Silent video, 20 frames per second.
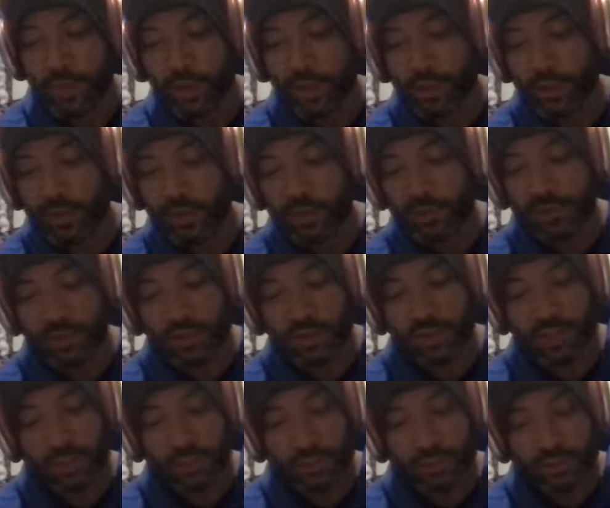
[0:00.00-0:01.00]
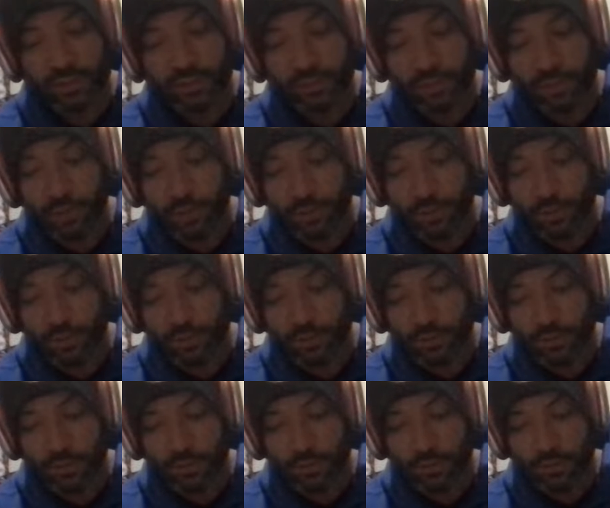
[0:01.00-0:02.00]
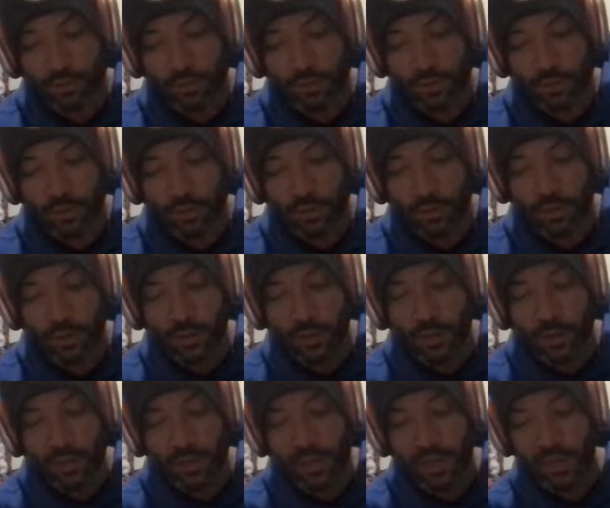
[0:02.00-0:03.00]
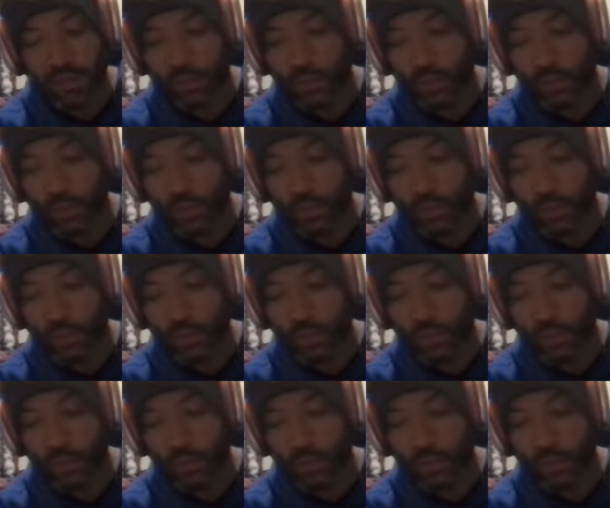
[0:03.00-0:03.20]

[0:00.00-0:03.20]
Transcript: enough to keep us afloat. That's